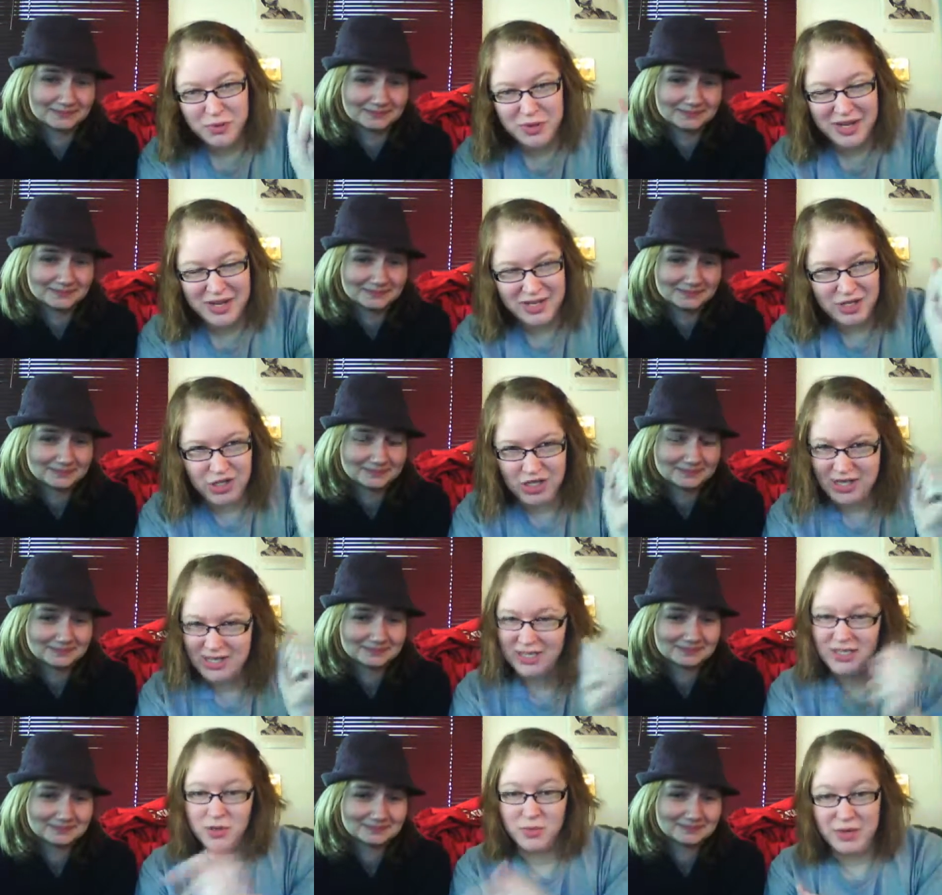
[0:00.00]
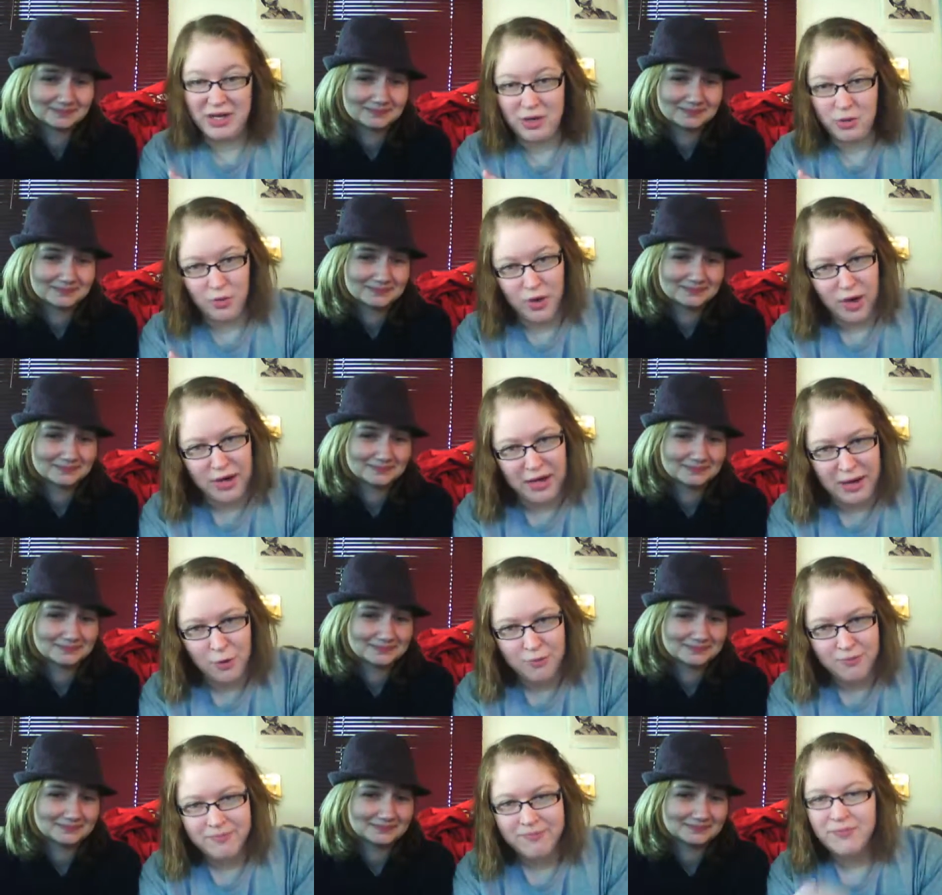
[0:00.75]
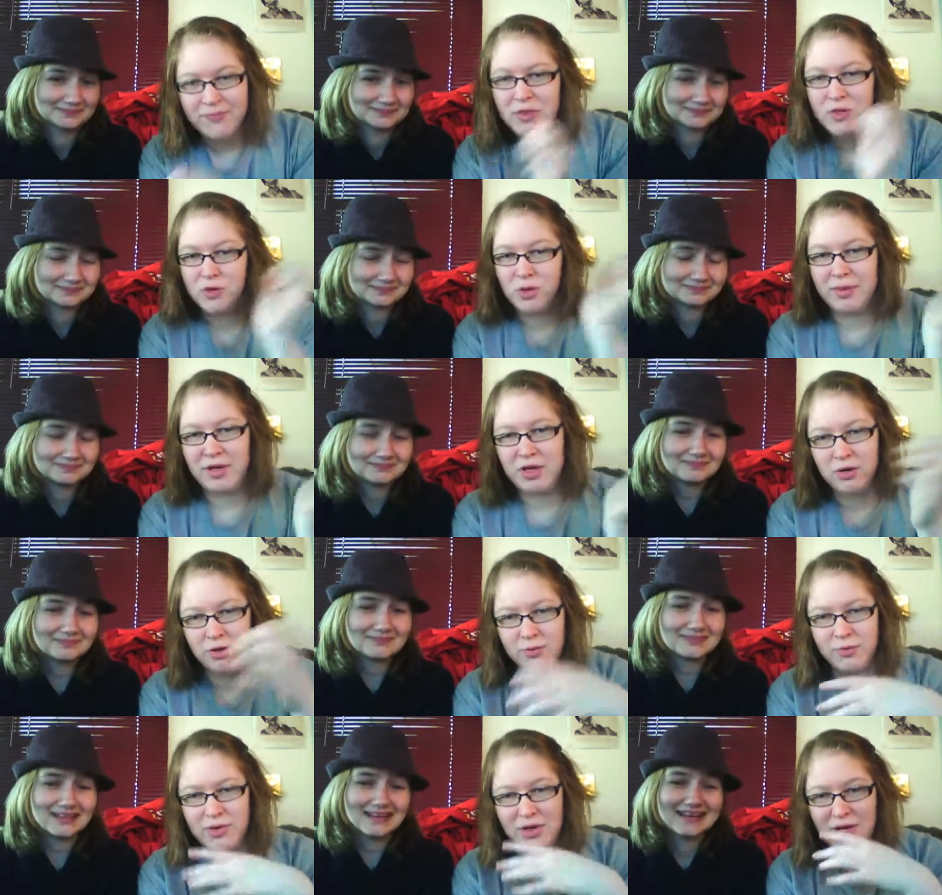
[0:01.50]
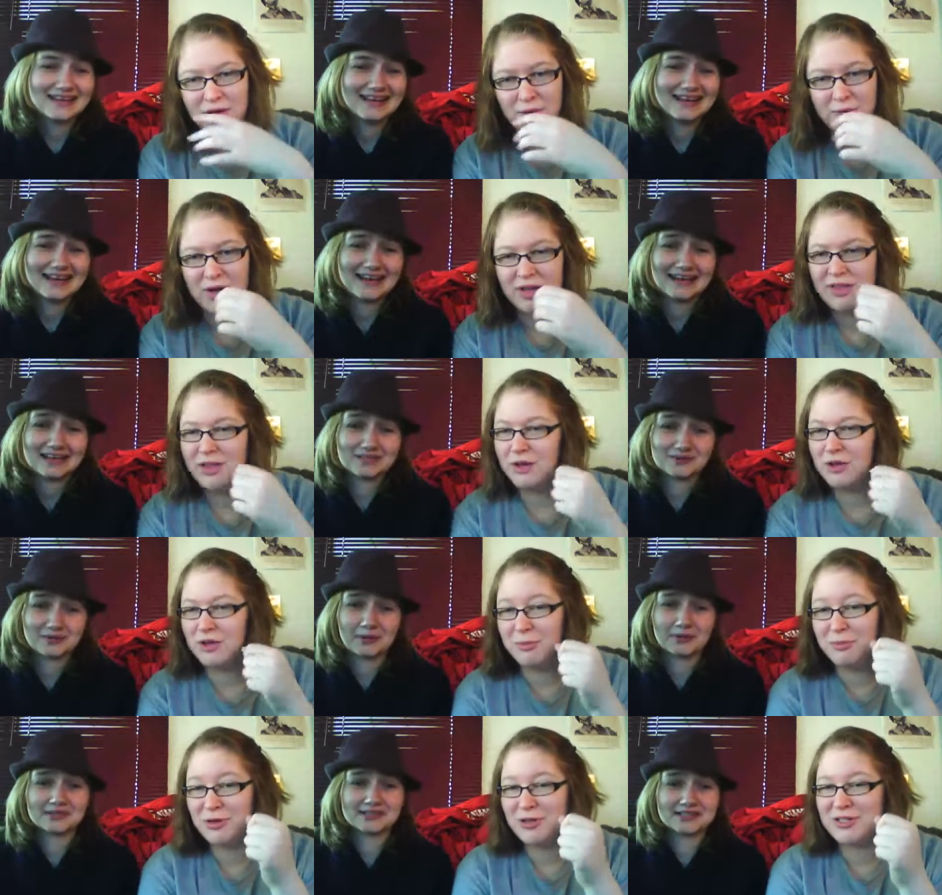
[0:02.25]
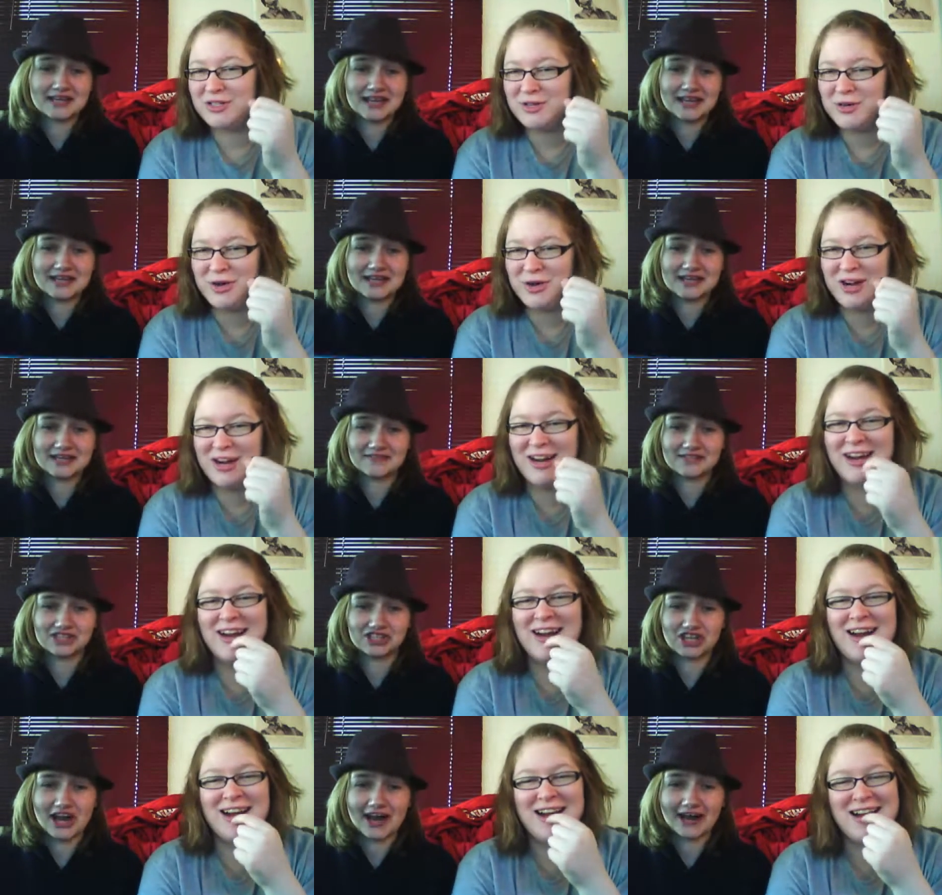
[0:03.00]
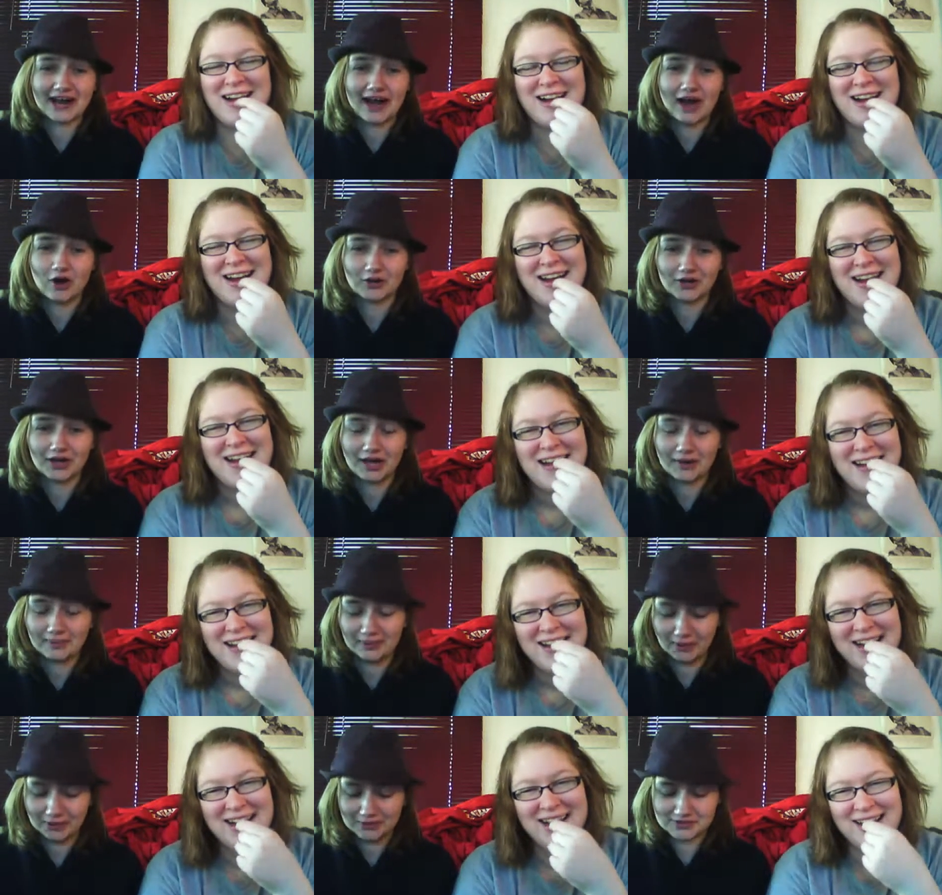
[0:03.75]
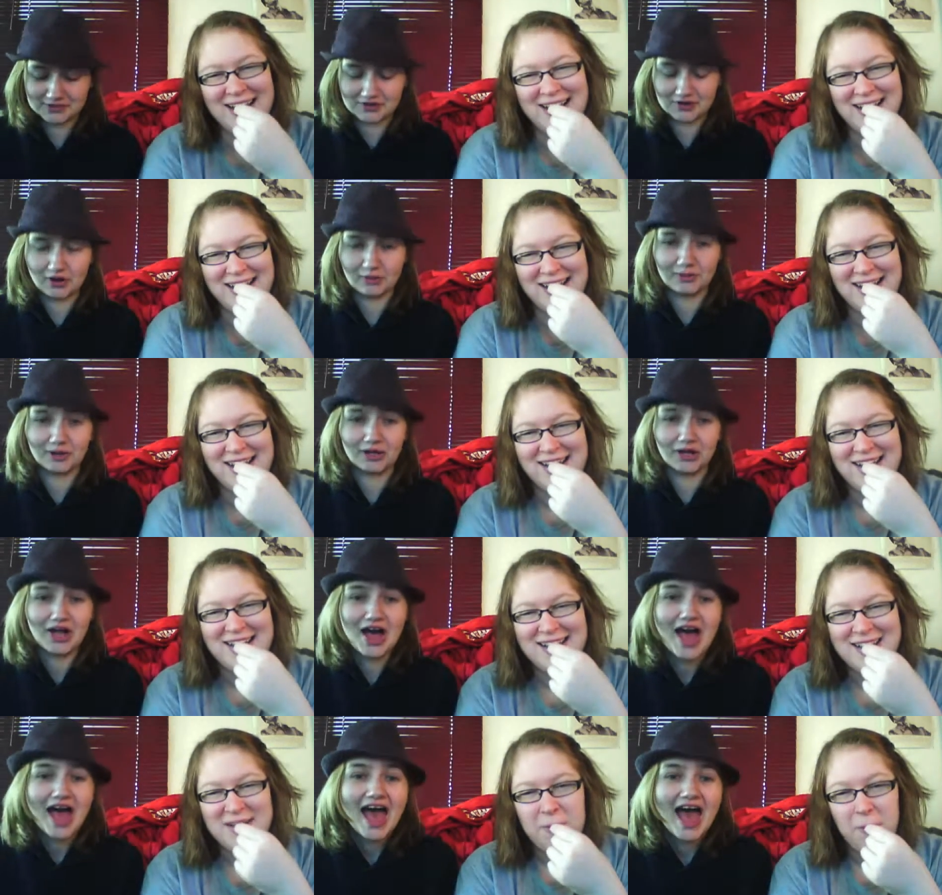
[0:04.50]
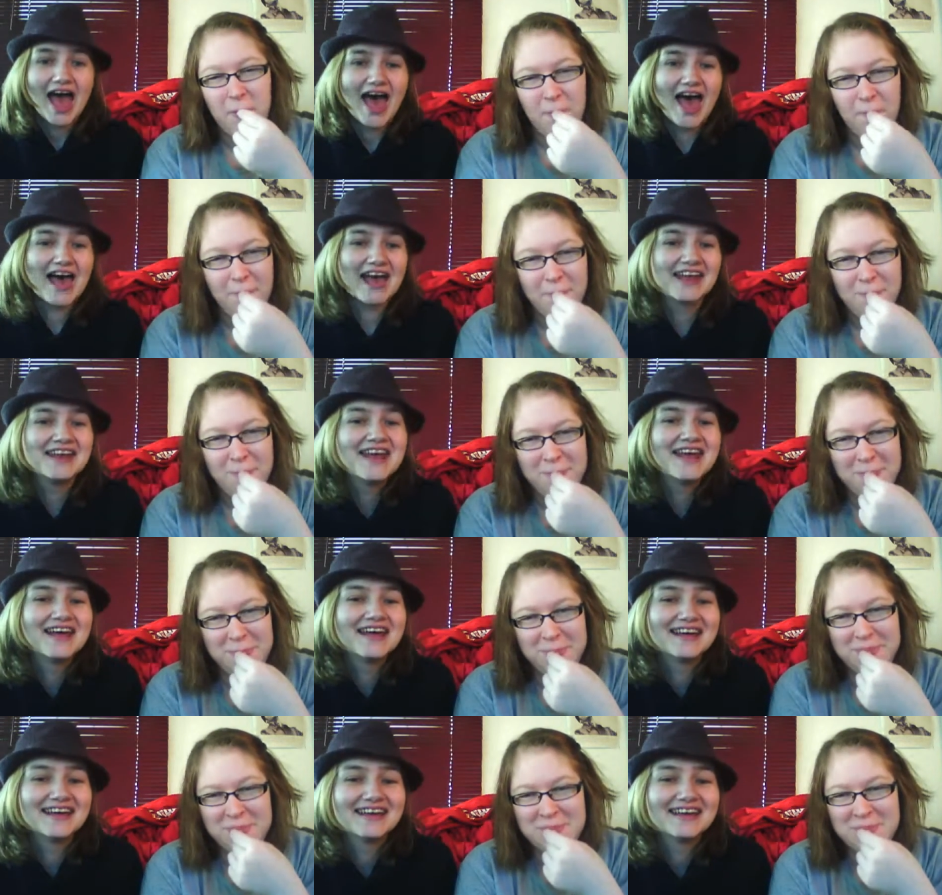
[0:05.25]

Speaker 1: quick. She needs to read it right now." So I made her read it right as we were bookstore. standing in the checkout
Speaker 2: at Barnes and Noble, and.